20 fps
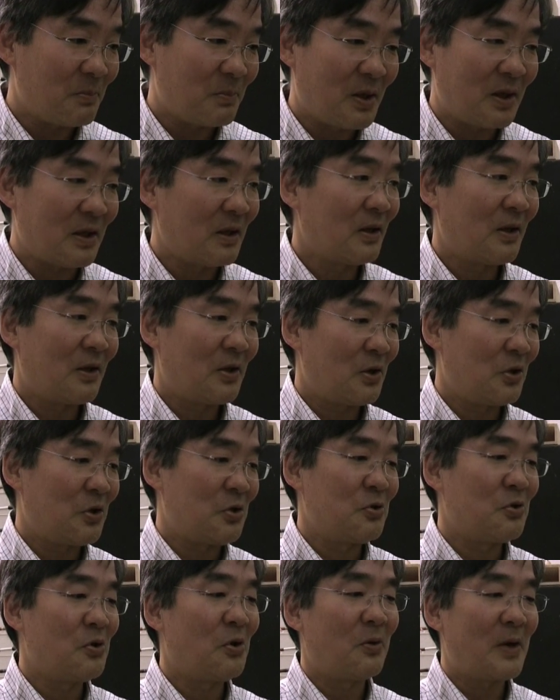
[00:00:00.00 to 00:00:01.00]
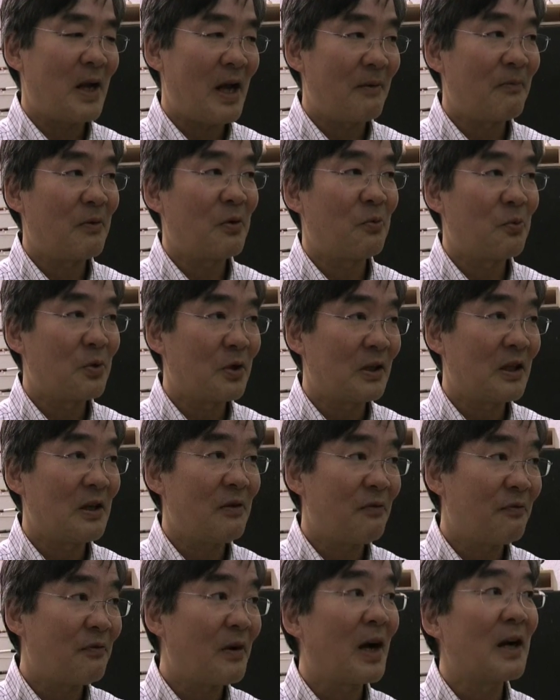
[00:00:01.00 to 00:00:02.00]
but you don't have the really
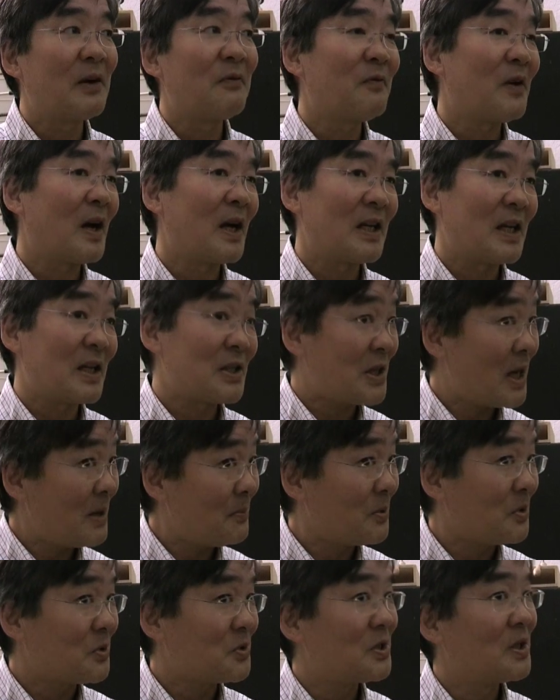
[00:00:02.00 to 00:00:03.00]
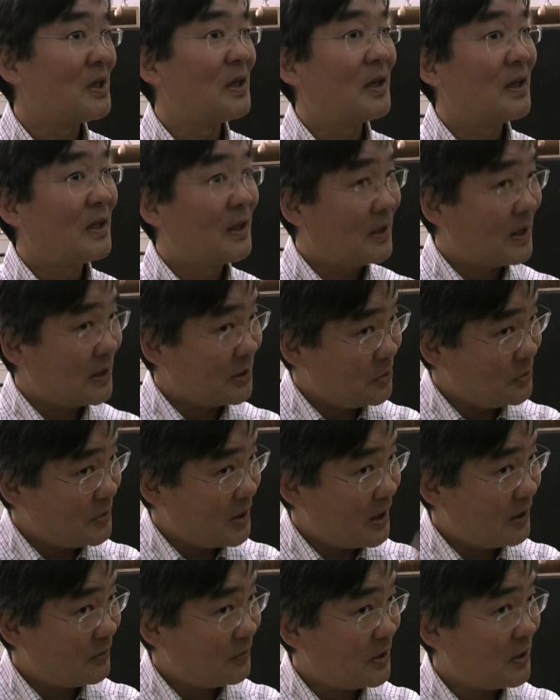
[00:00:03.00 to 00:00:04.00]
fine examples like you
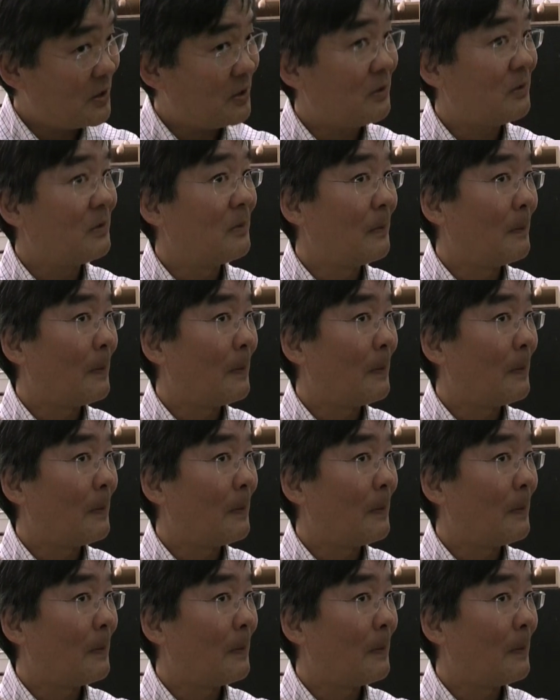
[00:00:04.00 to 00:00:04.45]
have here